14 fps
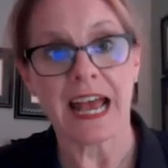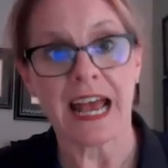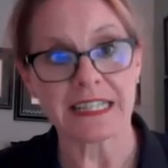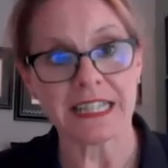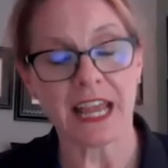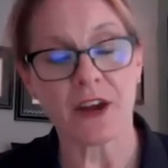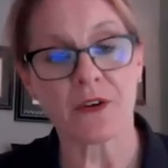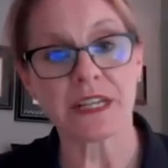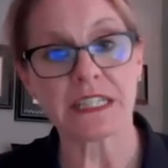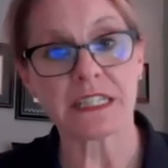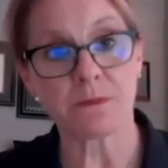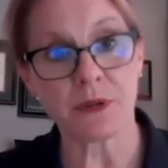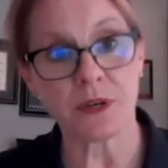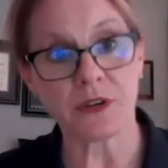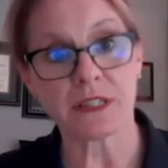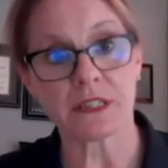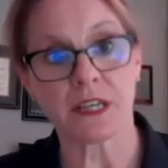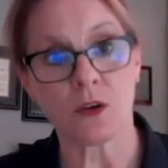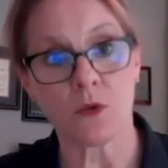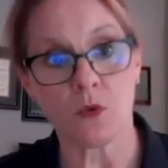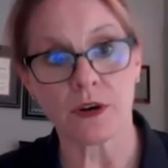as they are
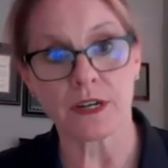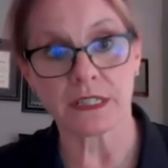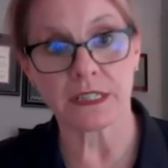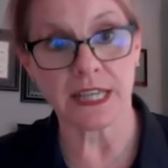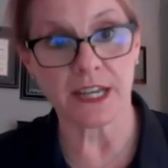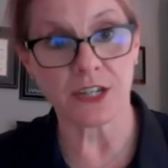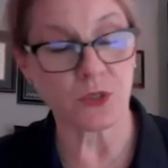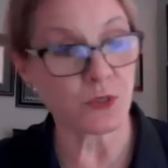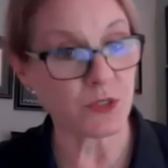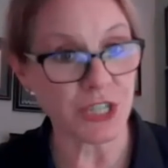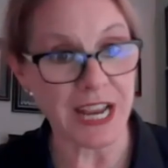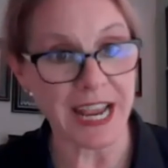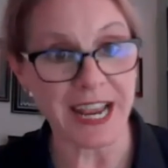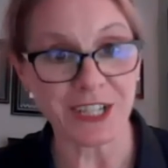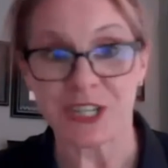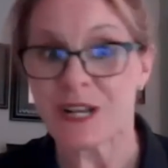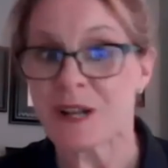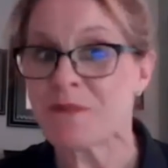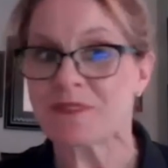experiencing organizational change.